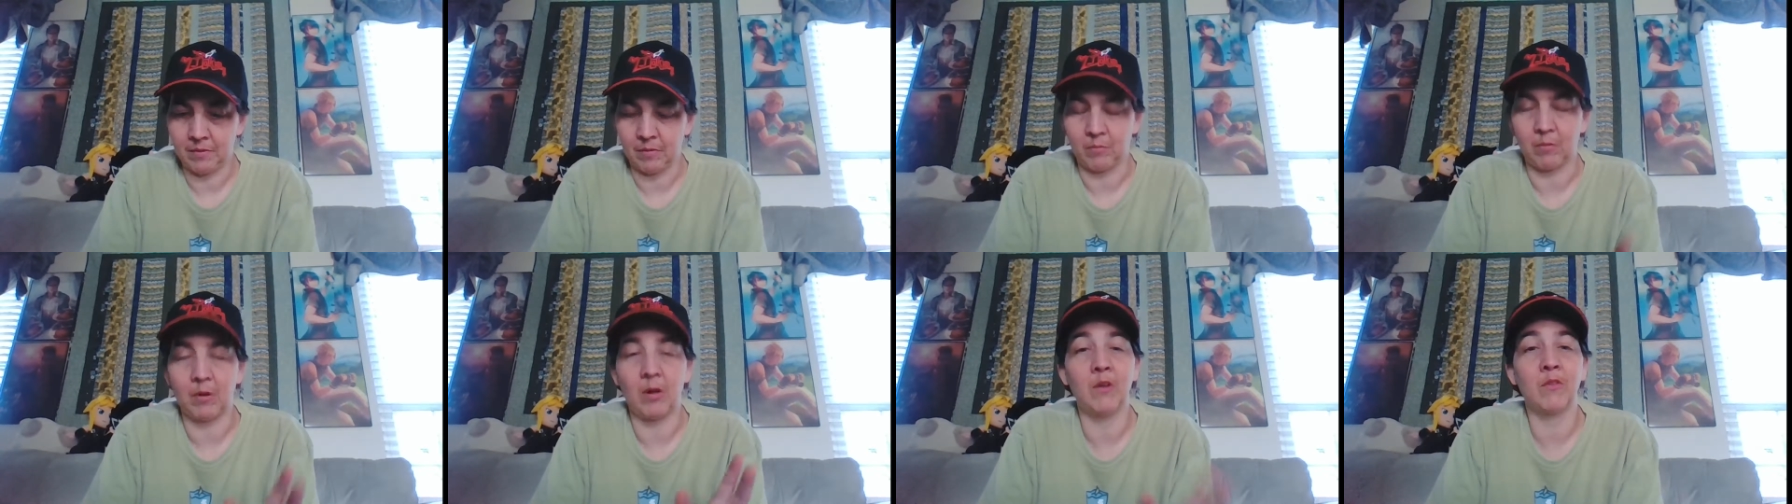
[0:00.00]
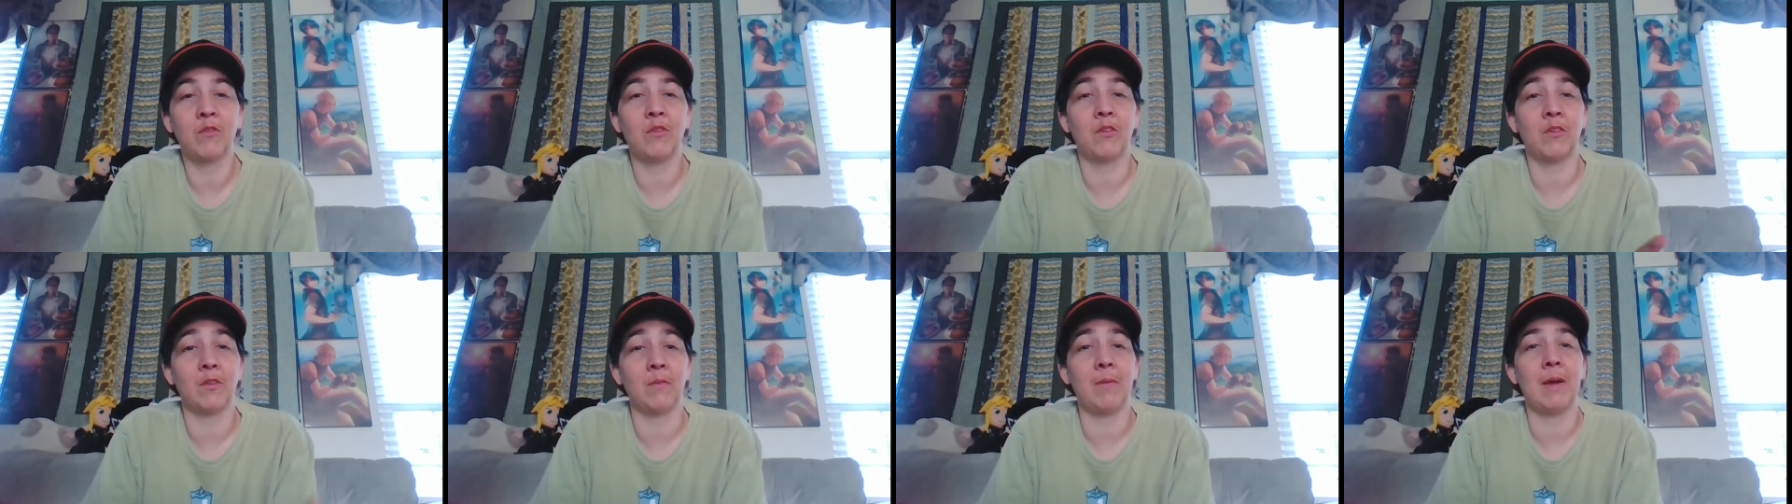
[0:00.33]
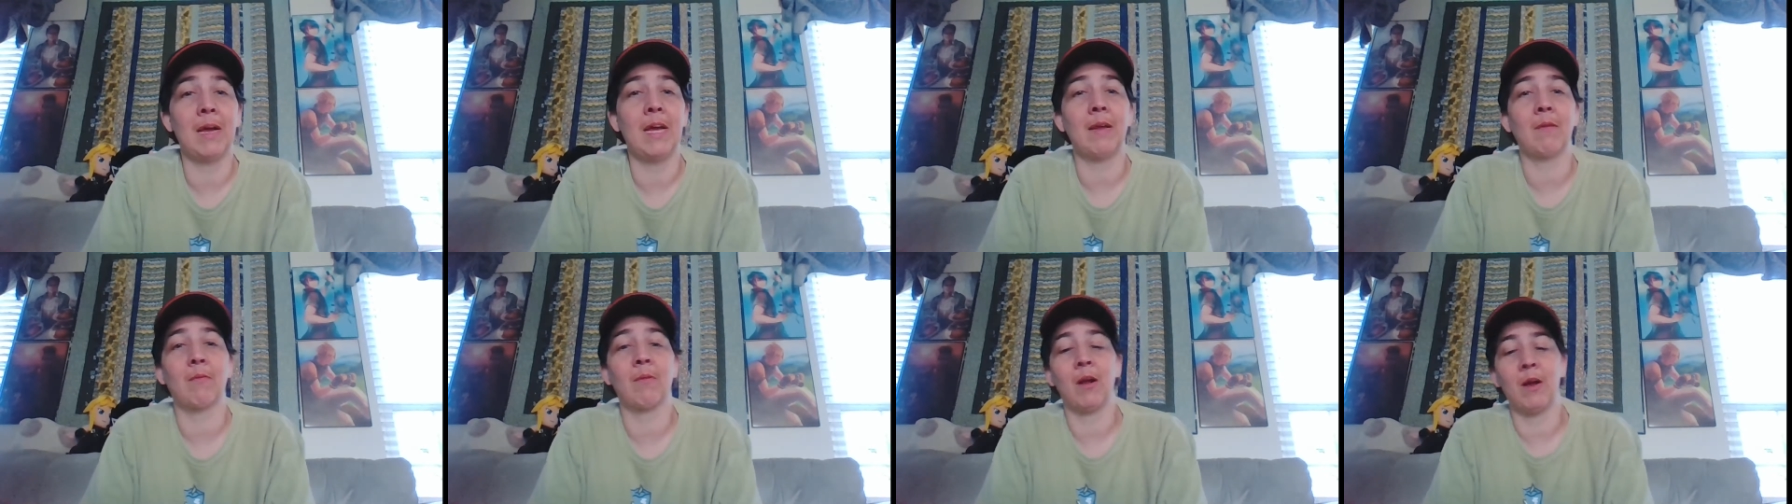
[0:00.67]
Roses of
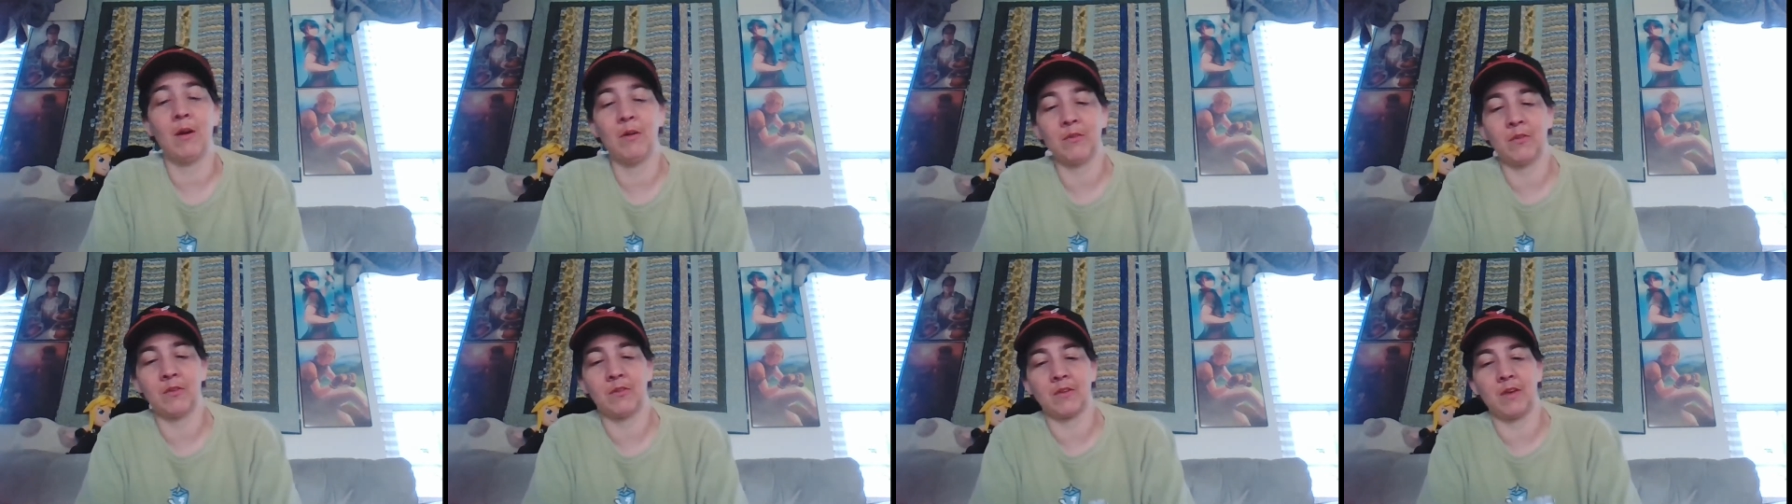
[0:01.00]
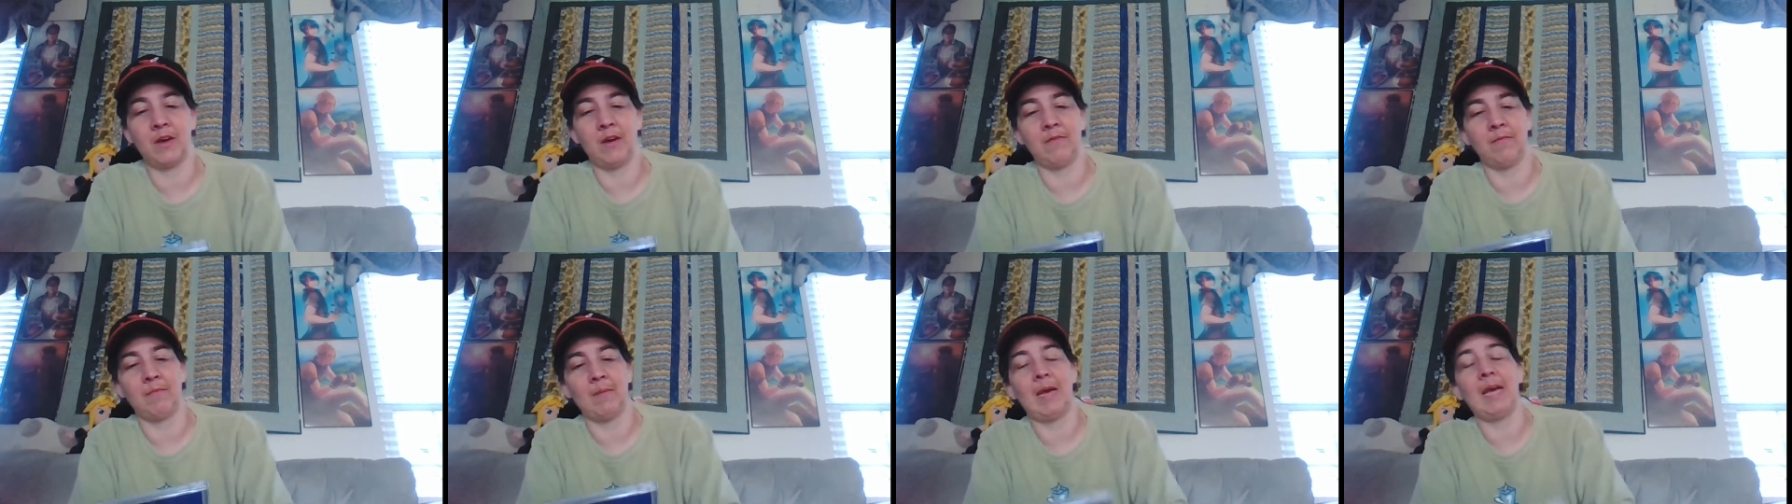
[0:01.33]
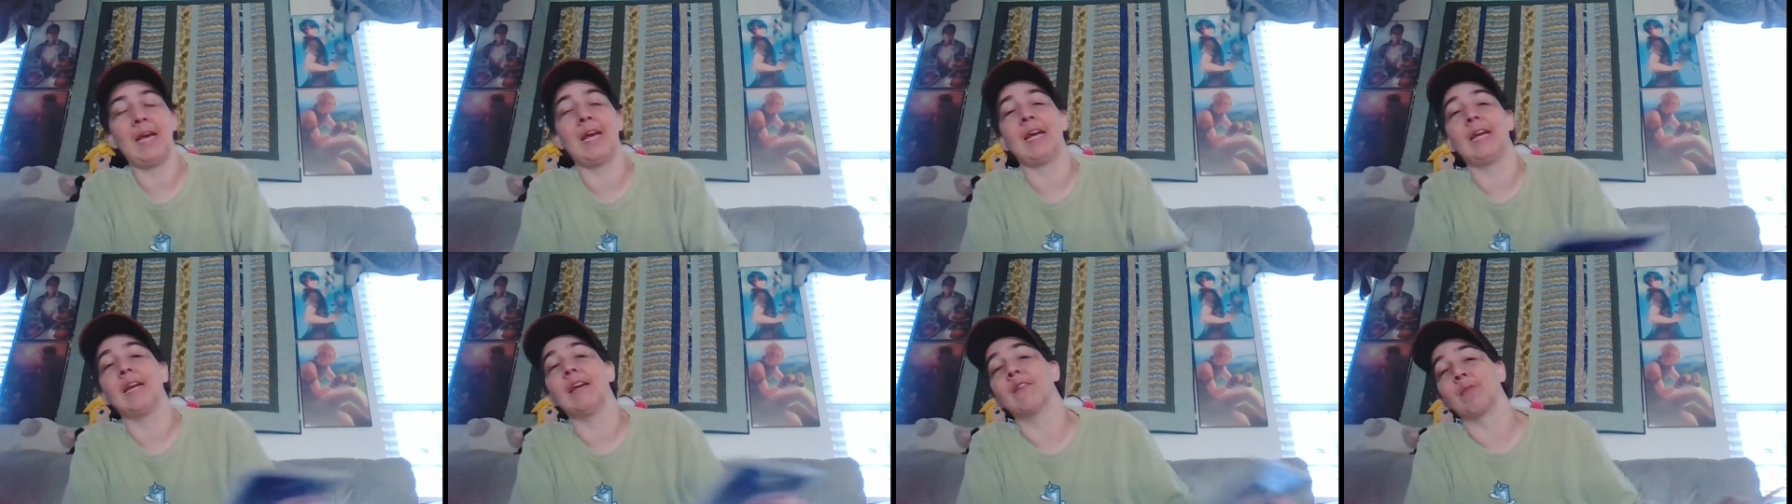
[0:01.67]

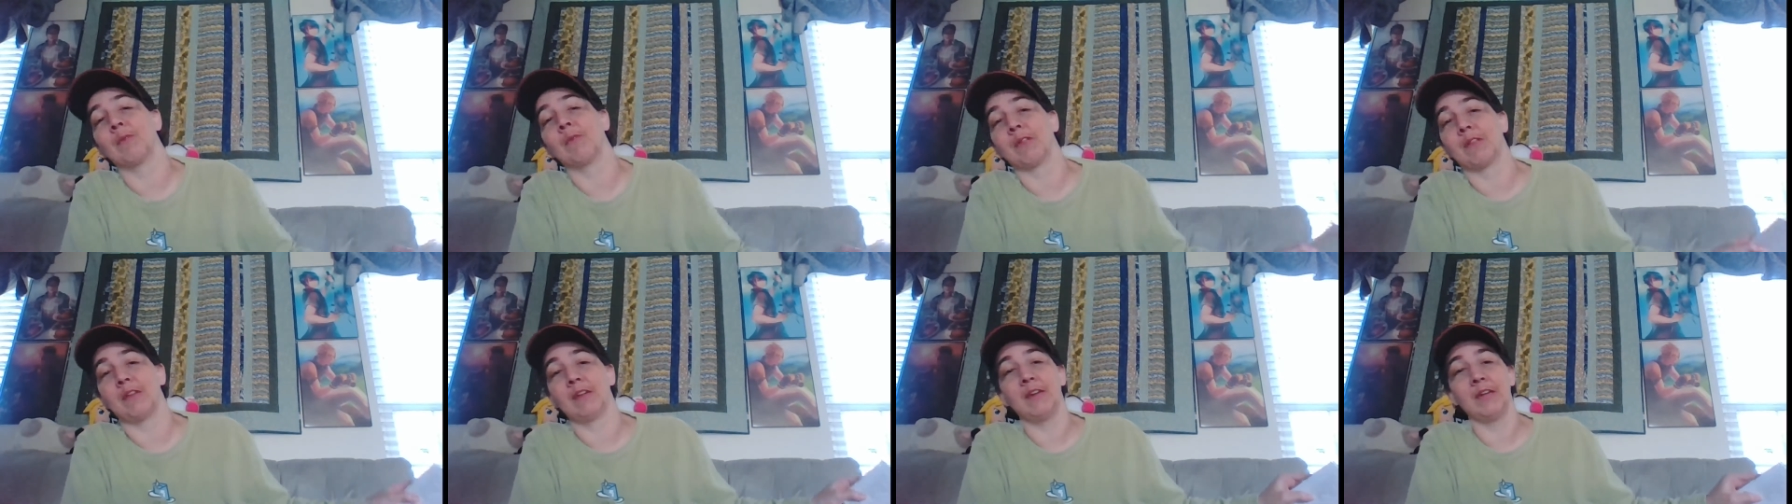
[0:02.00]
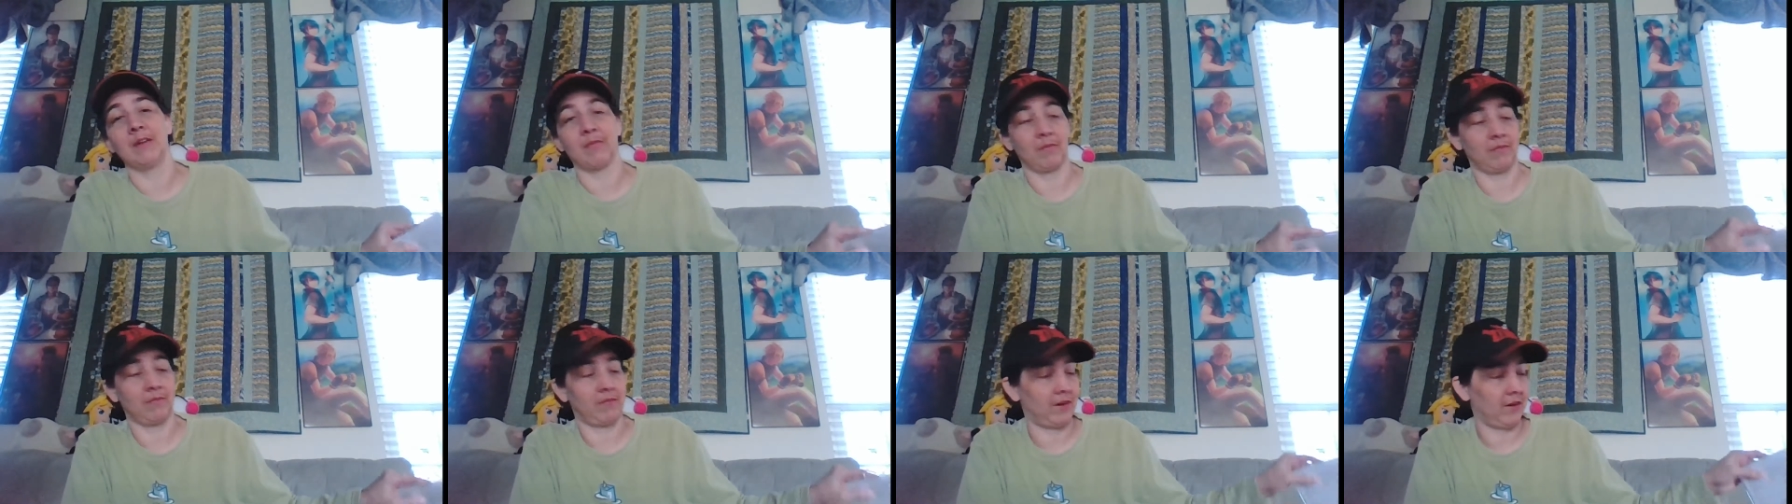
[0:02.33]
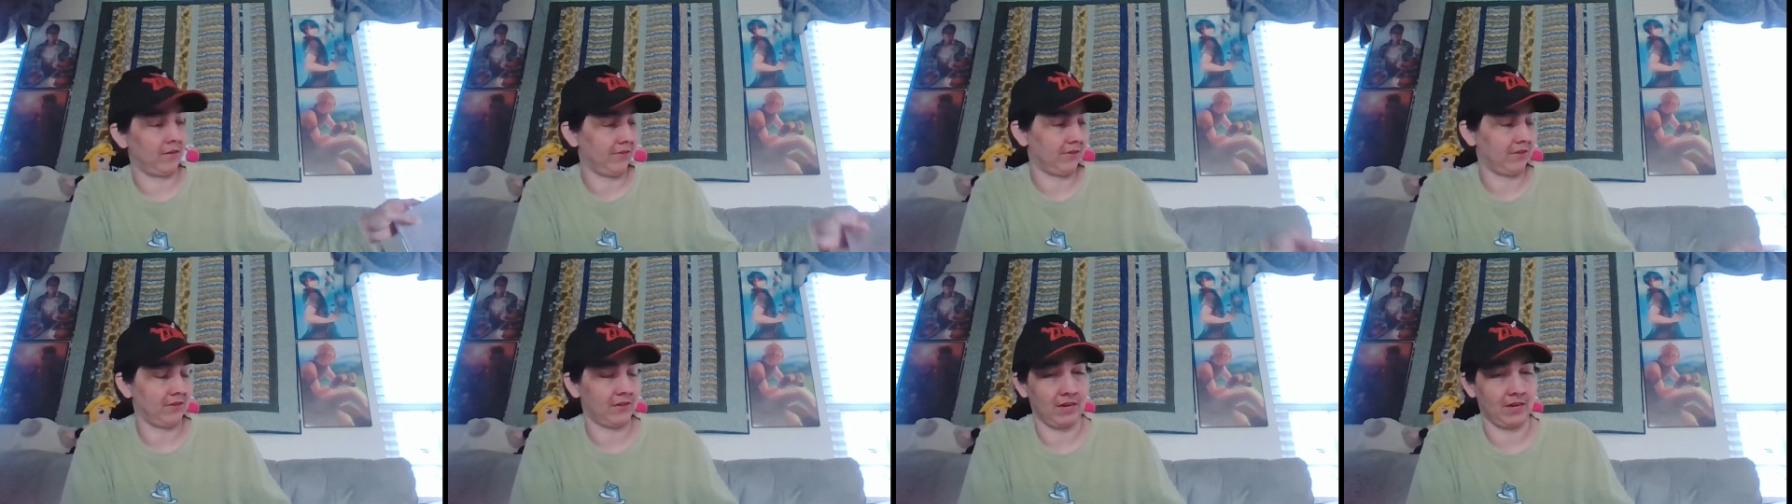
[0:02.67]
May is what they did from
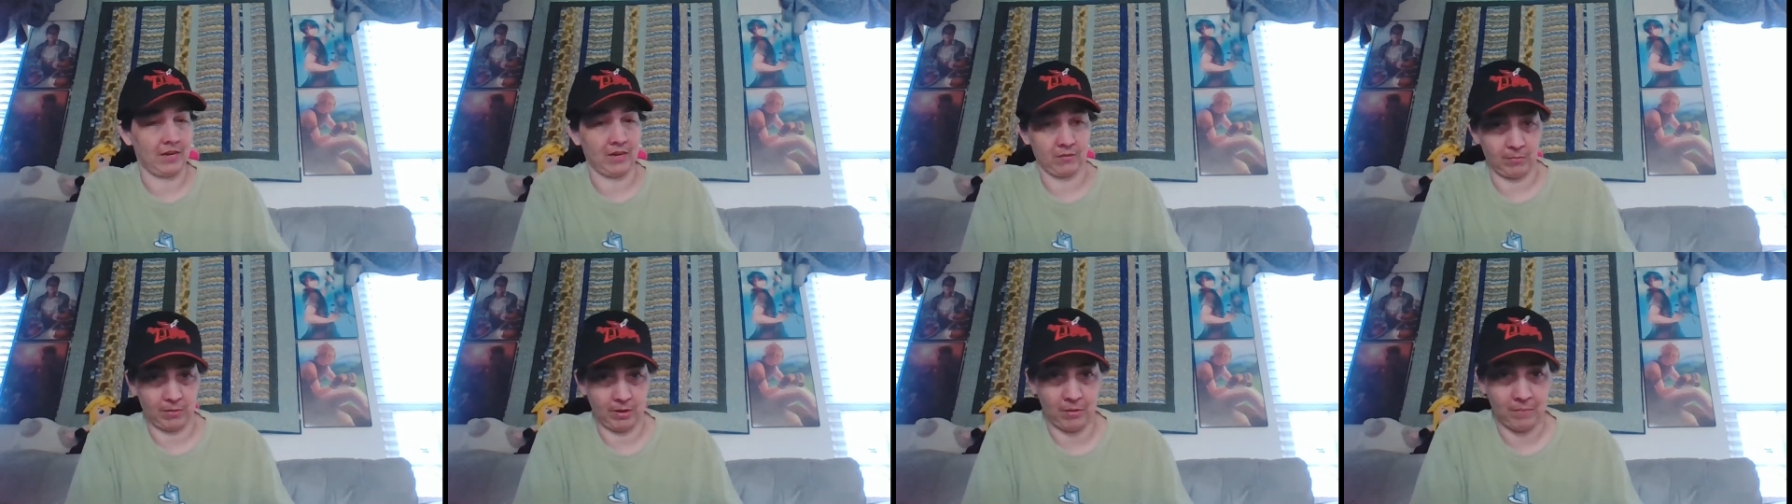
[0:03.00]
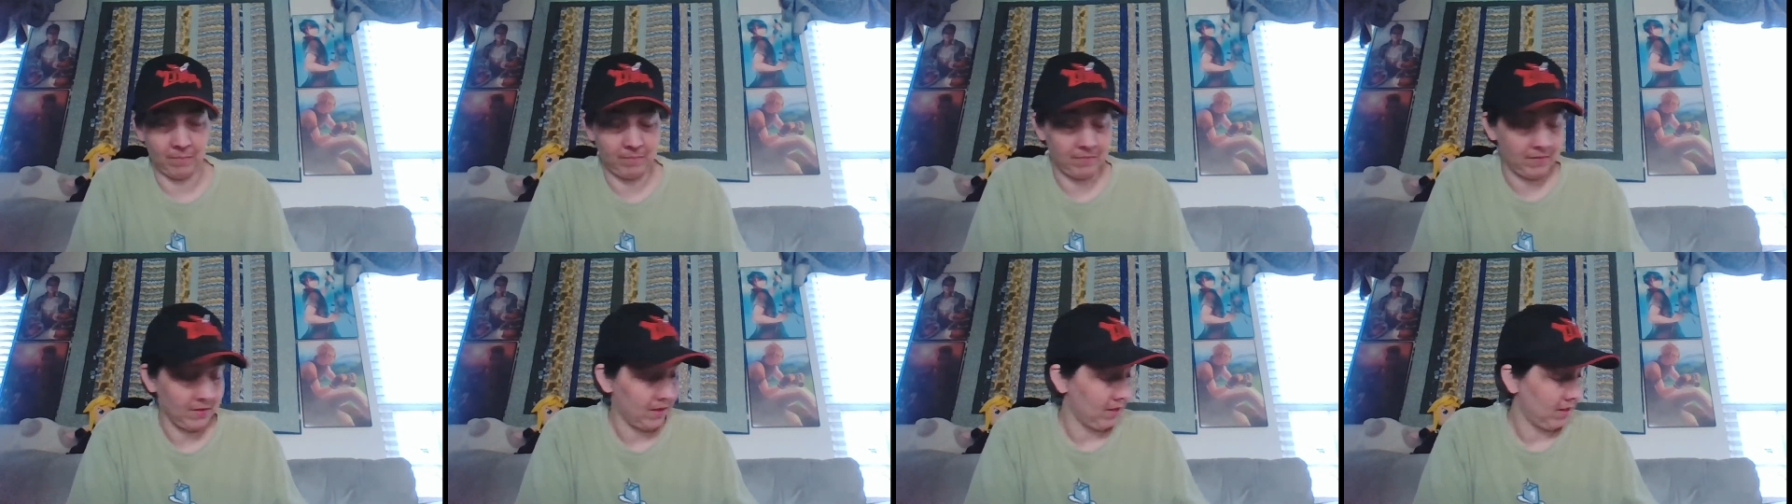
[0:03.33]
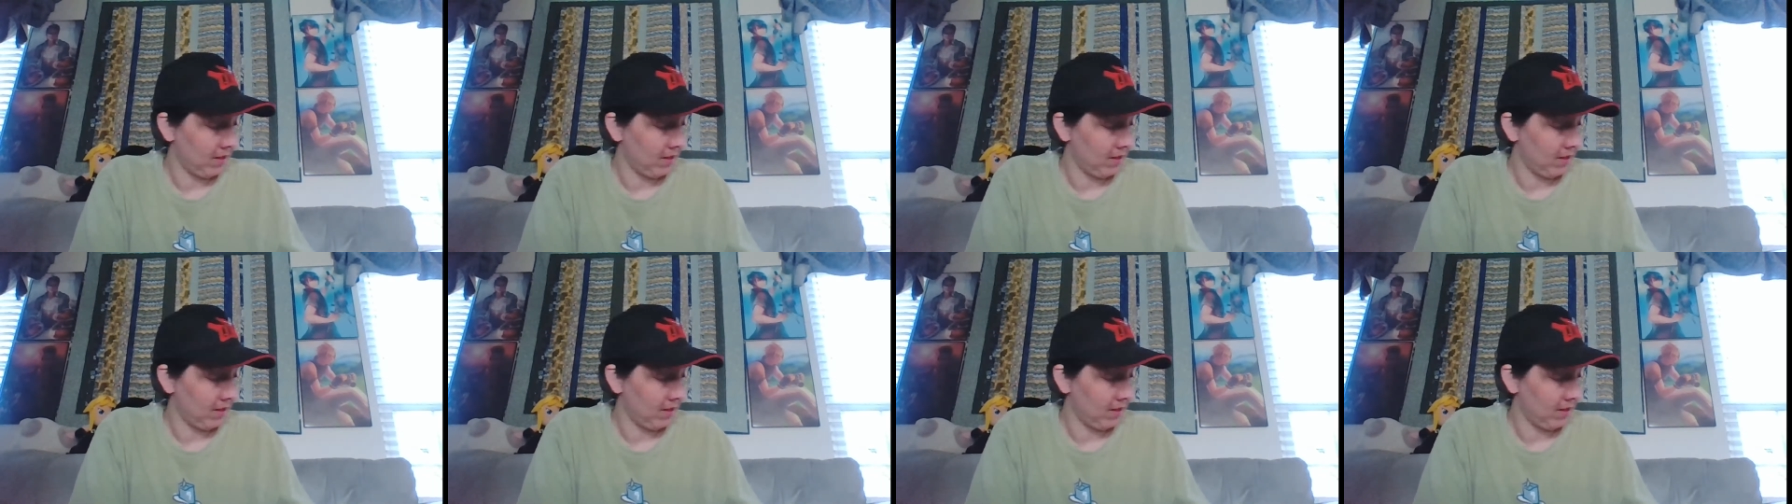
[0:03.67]
Final Fantasy 9 as well.